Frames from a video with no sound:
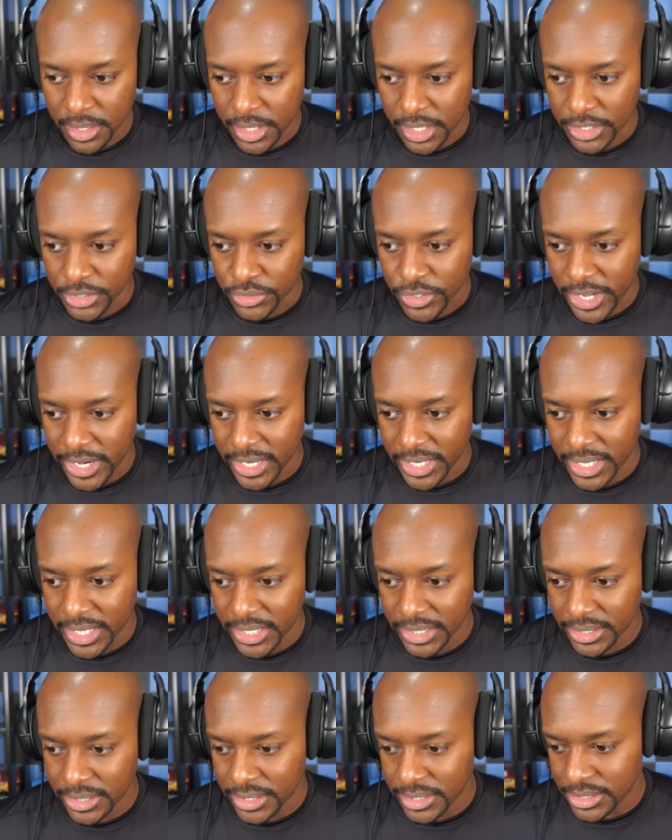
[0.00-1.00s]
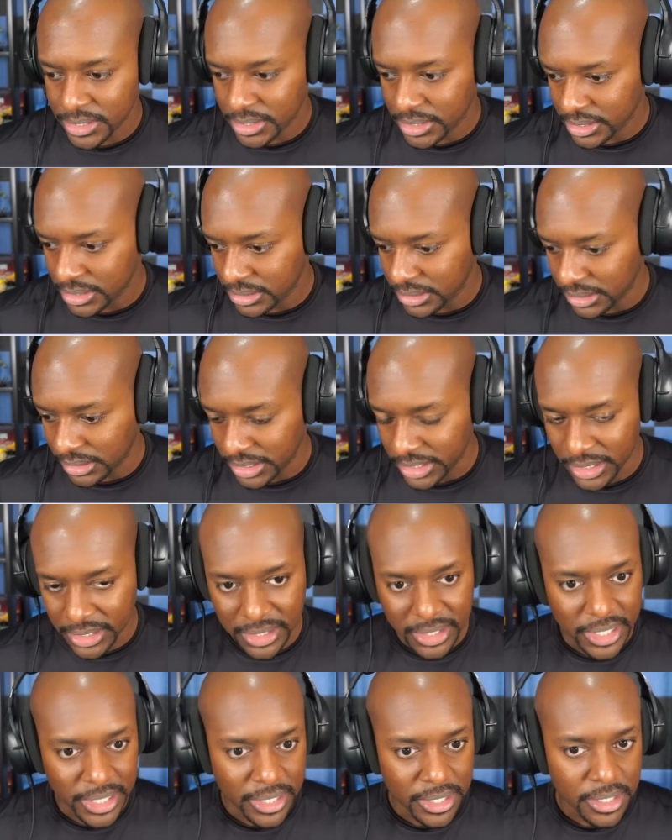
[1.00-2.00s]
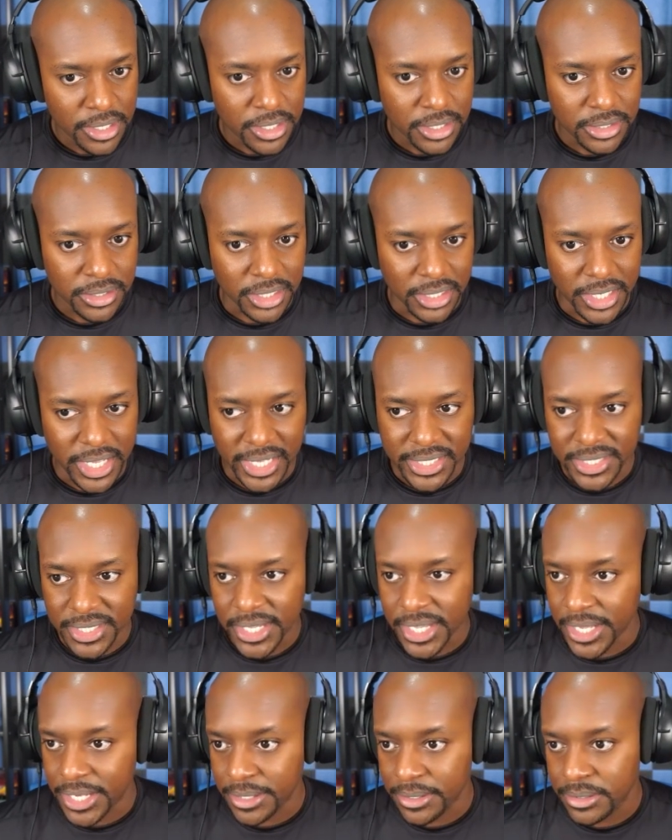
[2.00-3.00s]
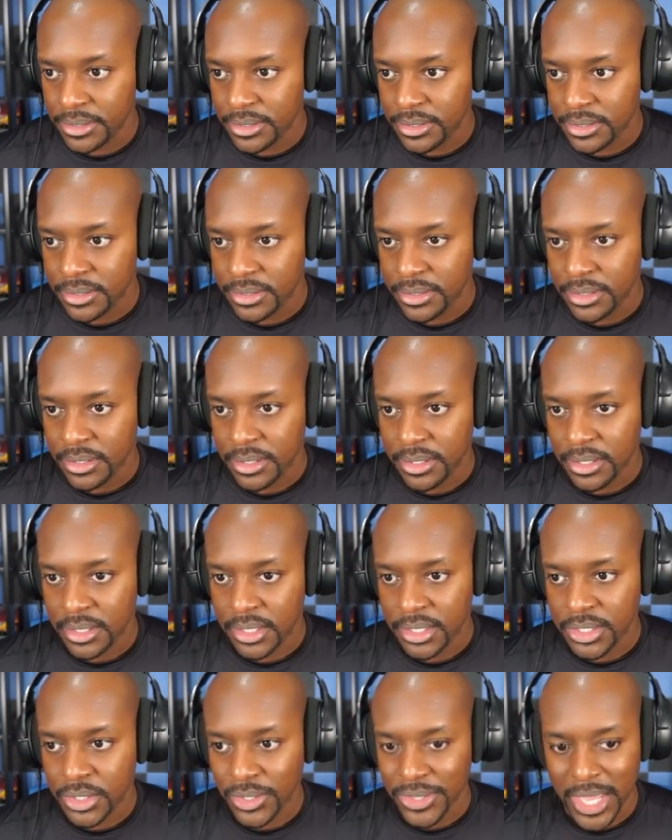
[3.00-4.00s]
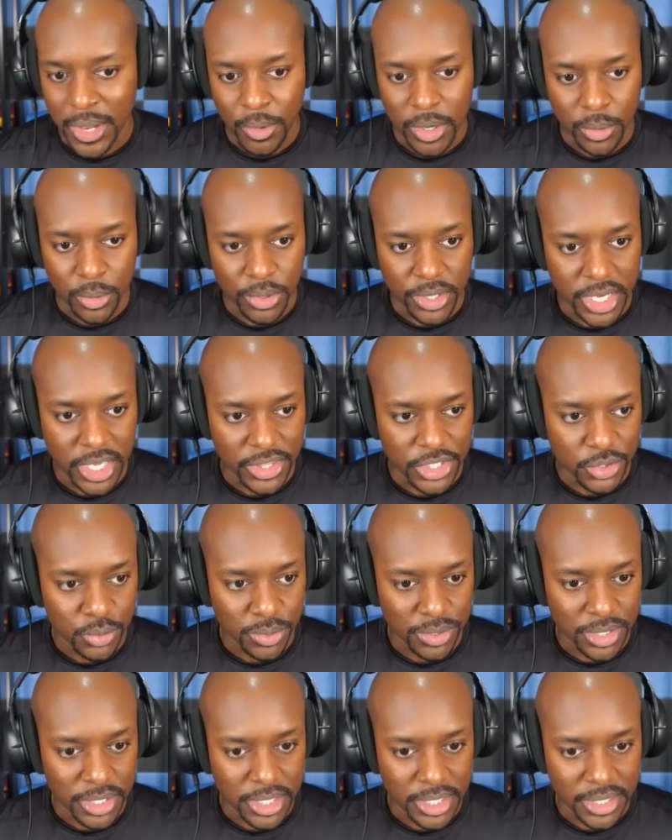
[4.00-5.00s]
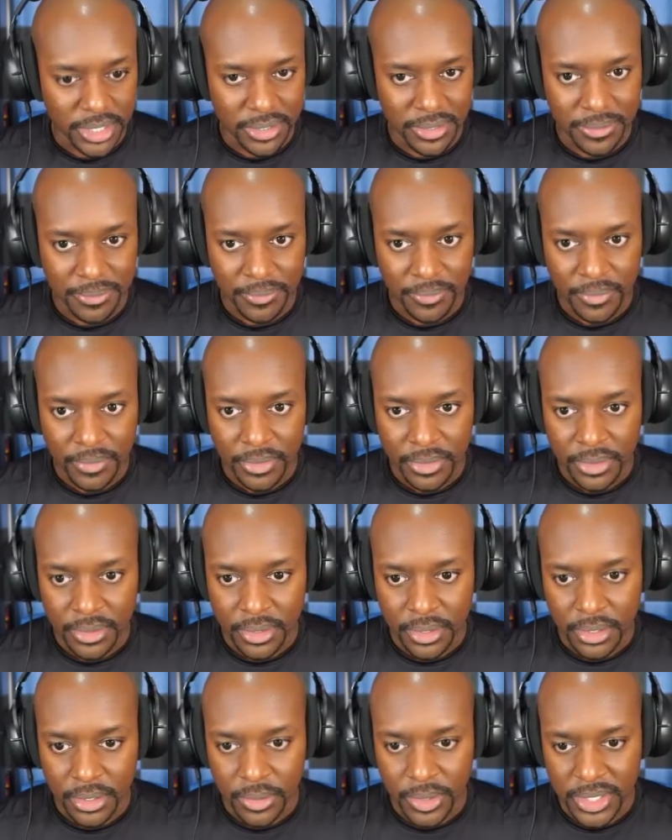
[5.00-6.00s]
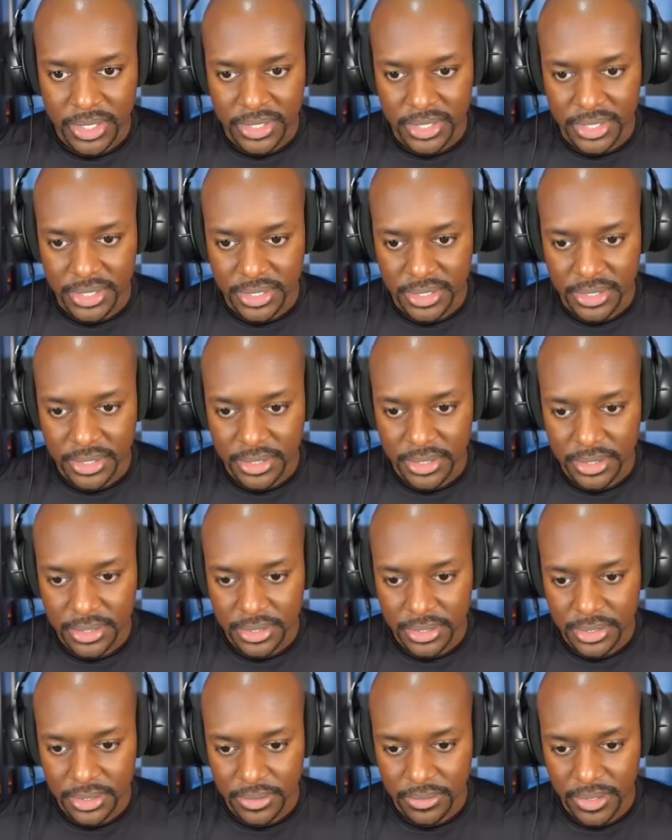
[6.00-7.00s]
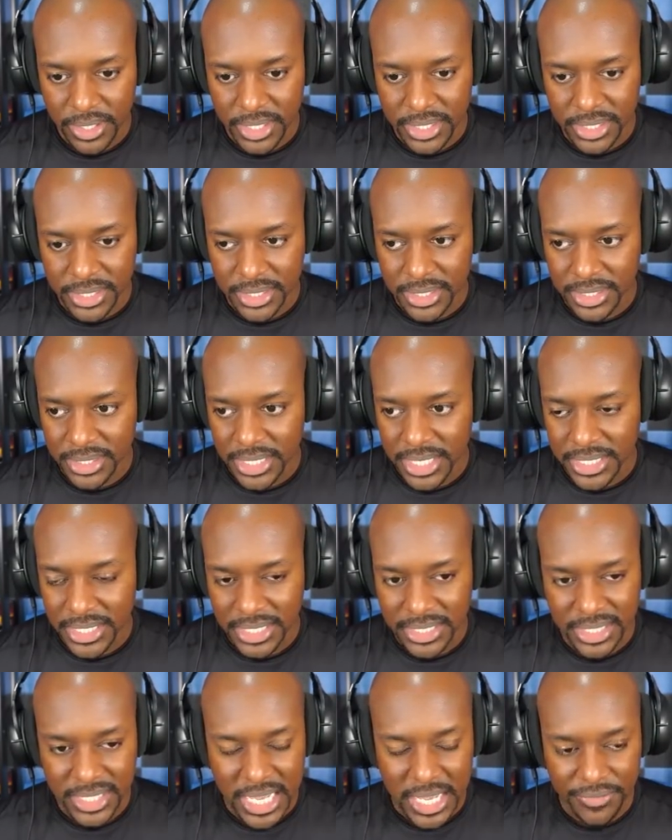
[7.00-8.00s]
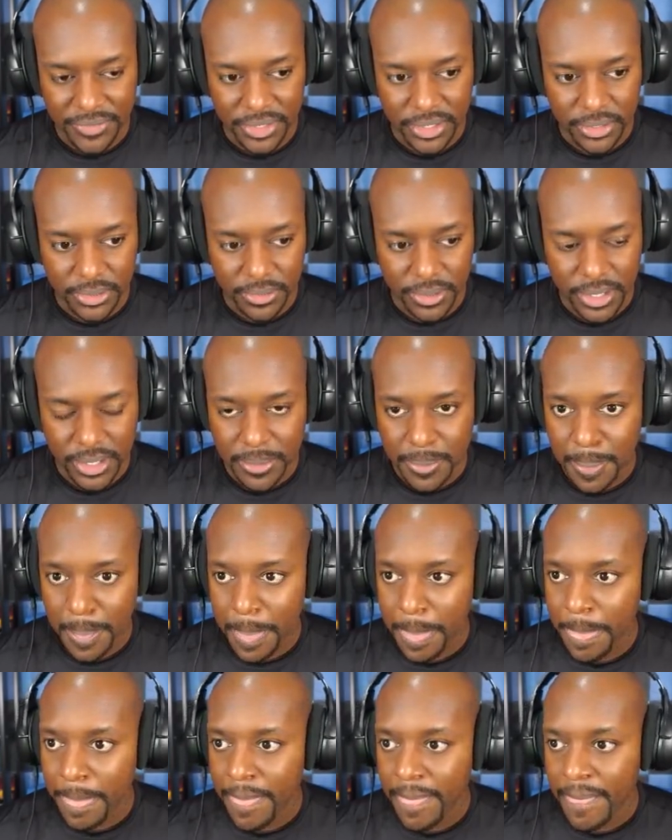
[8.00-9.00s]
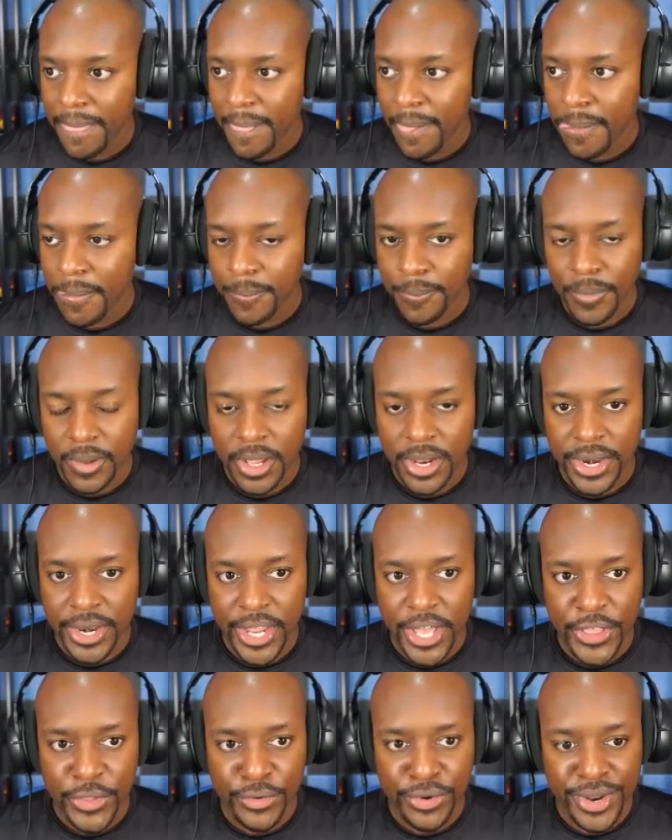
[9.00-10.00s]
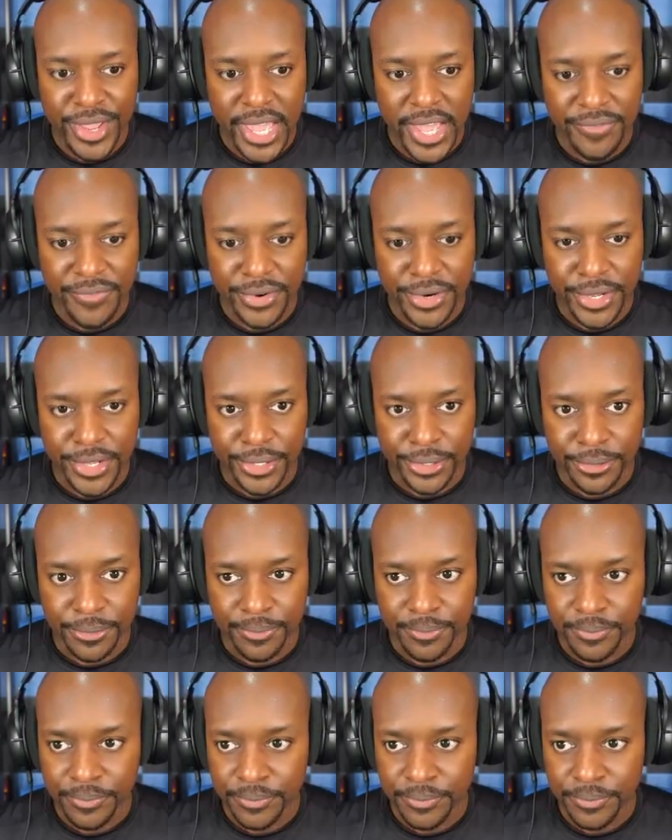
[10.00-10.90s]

and try to get this leek the next day. So that way we'll get this one done. What is this? That's a daffodil, right? Another daffodil.